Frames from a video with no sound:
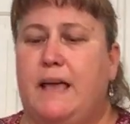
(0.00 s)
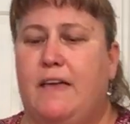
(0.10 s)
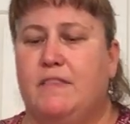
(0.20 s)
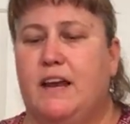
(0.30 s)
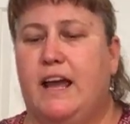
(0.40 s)

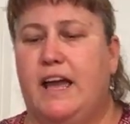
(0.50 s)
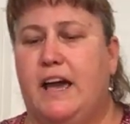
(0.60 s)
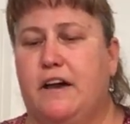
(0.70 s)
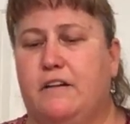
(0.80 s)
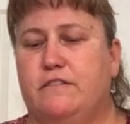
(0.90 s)
And then I
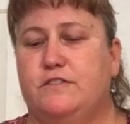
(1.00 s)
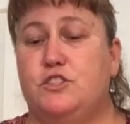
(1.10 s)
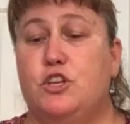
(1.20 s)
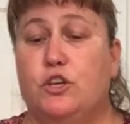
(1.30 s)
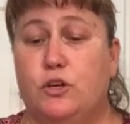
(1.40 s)
have
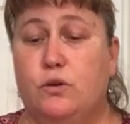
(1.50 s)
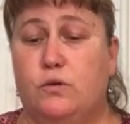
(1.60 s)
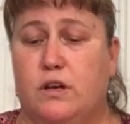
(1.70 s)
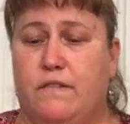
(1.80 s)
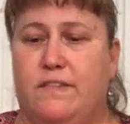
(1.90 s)

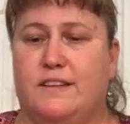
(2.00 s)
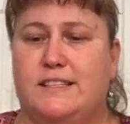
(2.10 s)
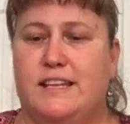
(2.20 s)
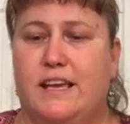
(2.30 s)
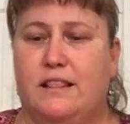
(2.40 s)
two of the
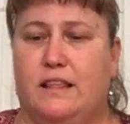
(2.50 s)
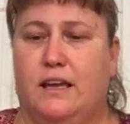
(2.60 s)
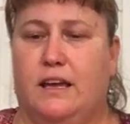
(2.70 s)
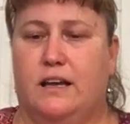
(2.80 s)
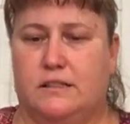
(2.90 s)

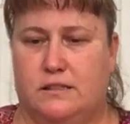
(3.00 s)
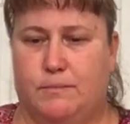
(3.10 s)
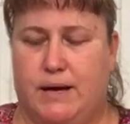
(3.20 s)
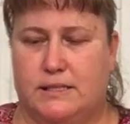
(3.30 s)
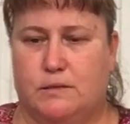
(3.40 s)
daily
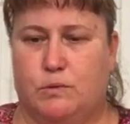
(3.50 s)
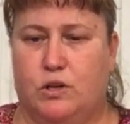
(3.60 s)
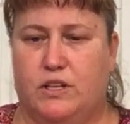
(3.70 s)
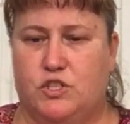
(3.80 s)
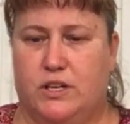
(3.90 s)

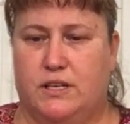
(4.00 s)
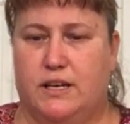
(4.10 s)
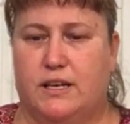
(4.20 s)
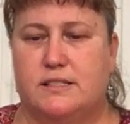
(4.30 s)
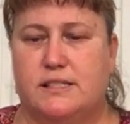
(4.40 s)
customizable
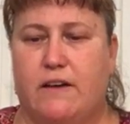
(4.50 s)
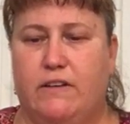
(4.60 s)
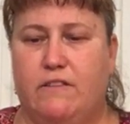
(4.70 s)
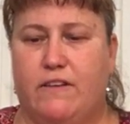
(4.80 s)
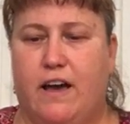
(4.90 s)
agenda,
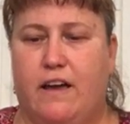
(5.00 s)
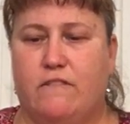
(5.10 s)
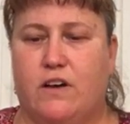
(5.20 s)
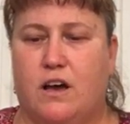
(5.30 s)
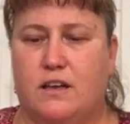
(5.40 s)
75
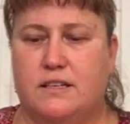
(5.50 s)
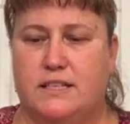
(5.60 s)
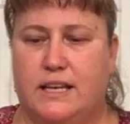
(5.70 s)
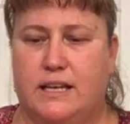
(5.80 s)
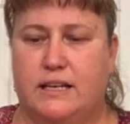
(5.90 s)

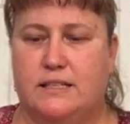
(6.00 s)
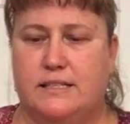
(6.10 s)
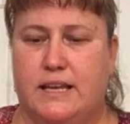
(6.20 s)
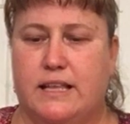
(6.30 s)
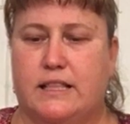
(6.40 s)
undated
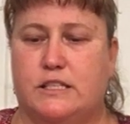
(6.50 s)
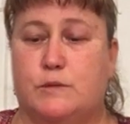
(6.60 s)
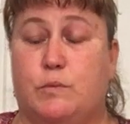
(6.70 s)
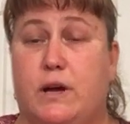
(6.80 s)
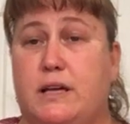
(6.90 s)
daily
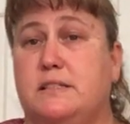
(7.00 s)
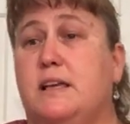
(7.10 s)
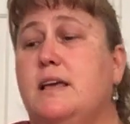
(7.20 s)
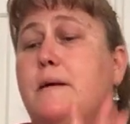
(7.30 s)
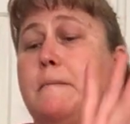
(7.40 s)
spreads.
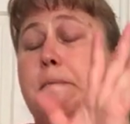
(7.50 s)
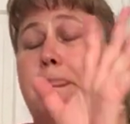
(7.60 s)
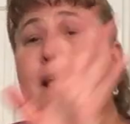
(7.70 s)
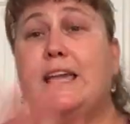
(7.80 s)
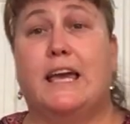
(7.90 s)

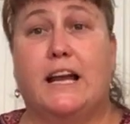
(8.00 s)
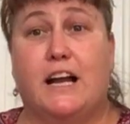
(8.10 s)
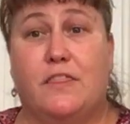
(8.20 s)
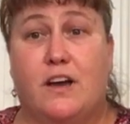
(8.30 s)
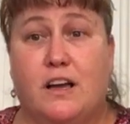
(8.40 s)
Again, I
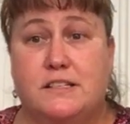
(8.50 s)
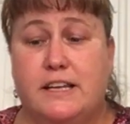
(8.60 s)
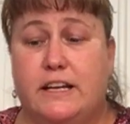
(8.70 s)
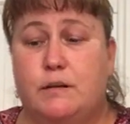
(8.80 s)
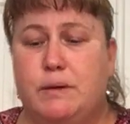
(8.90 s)
got the
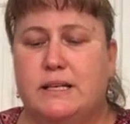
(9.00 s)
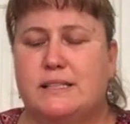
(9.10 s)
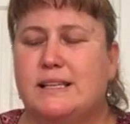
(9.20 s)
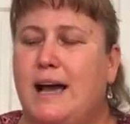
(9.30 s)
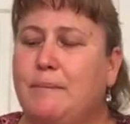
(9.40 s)
undated
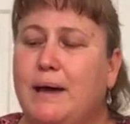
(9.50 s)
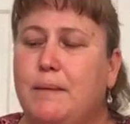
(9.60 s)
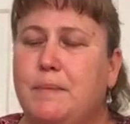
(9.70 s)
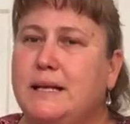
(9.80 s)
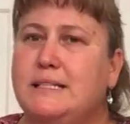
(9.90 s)
because I'm not
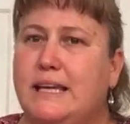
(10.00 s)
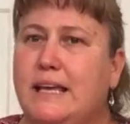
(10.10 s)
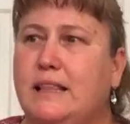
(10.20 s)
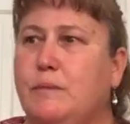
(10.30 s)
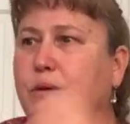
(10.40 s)
a big
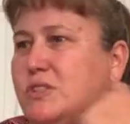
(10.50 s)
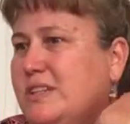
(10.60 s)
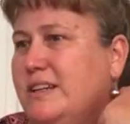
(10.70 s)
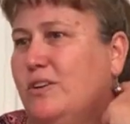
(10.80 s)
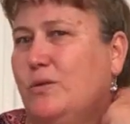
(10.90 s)
daily
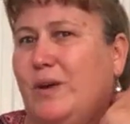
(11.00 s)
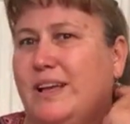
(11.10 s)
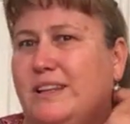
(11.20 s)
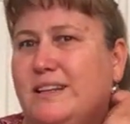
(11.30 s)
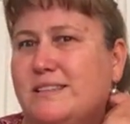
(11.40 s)
person or
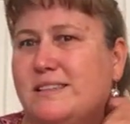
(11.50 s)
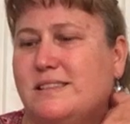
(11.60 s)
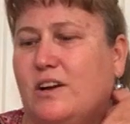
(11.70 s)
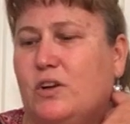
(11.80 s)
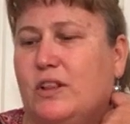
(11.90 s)
weekly
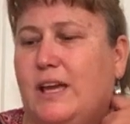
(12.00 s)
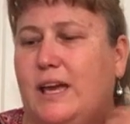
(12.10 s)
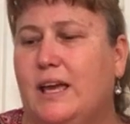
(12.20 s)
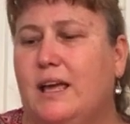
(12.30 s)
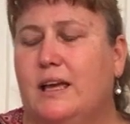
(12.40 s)

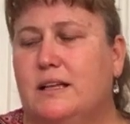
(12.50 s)
necessarily.